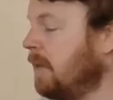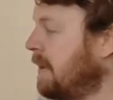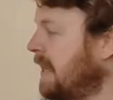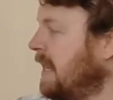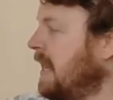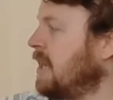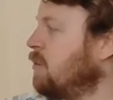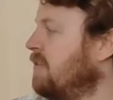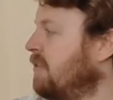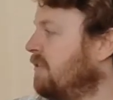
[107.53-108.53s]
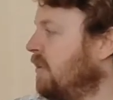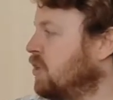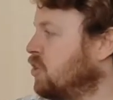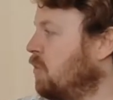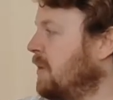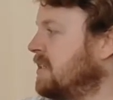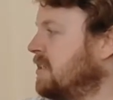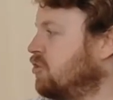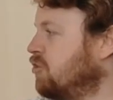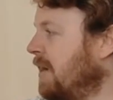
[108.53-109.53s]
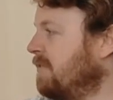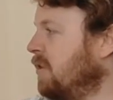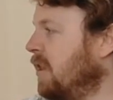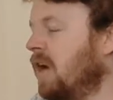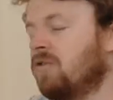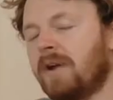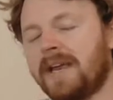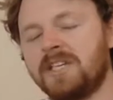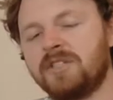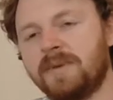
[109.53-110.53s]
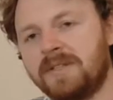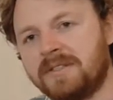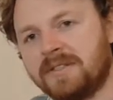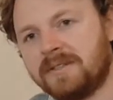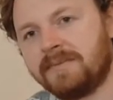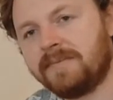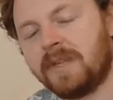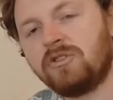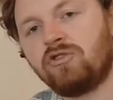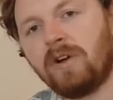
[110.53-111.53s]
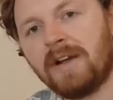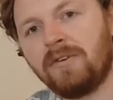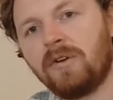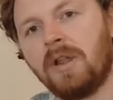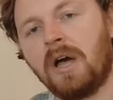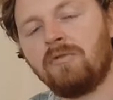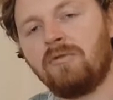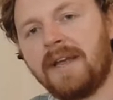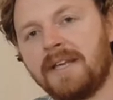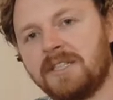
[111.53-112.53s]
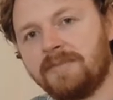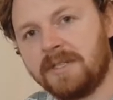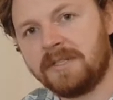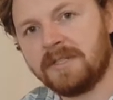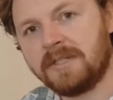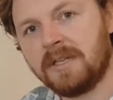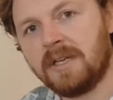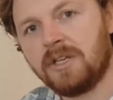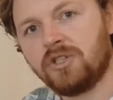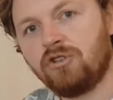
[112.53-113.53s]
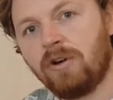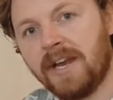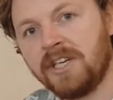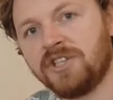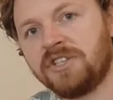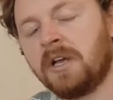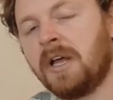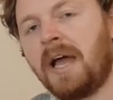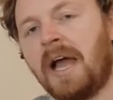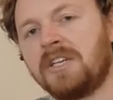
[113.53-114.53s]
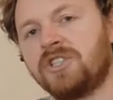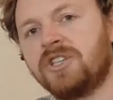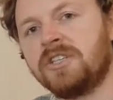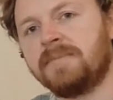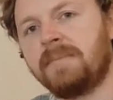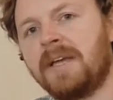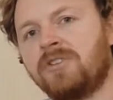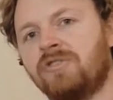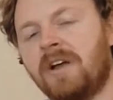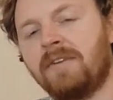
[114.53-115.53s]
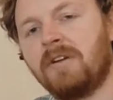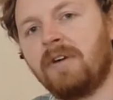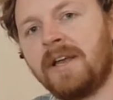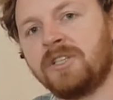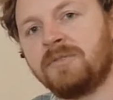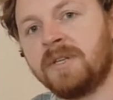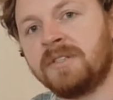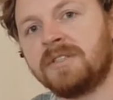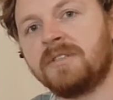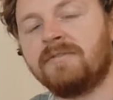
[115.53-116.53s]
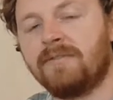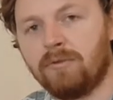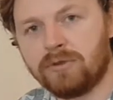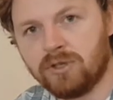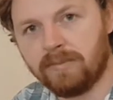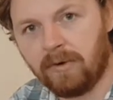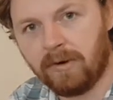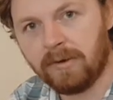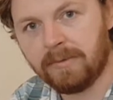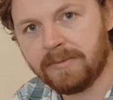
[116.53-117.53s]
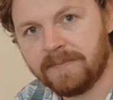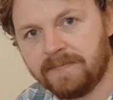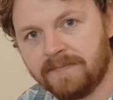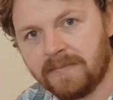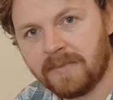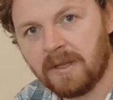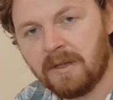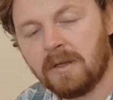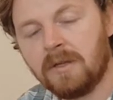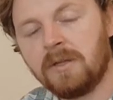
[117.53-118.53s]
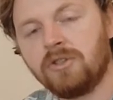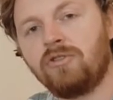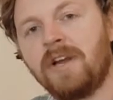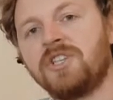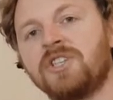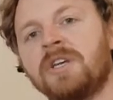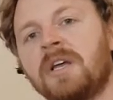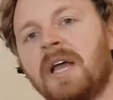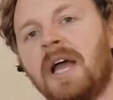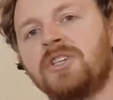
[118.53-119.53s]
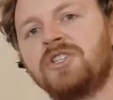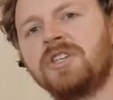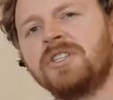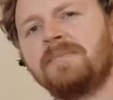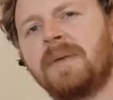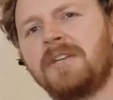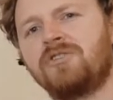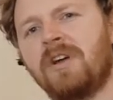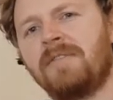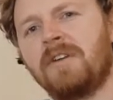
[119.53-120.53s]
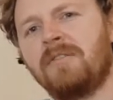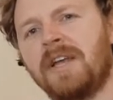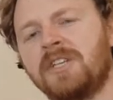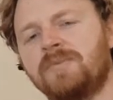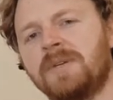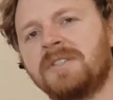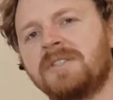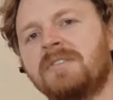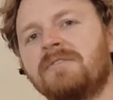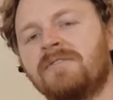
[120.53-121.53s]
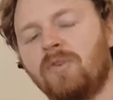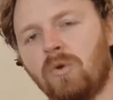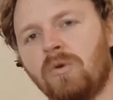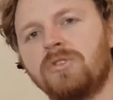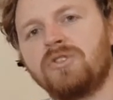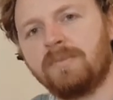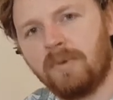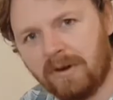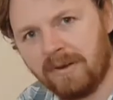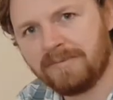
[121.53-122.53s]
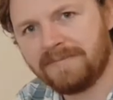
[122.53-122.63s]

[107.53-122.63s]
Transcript: Beginning with the first one, which is travel arrangements. Travel arrangements. Trish has just made travel arrangements for tomorrow. Trish has just made travel arrangements for tomorrow.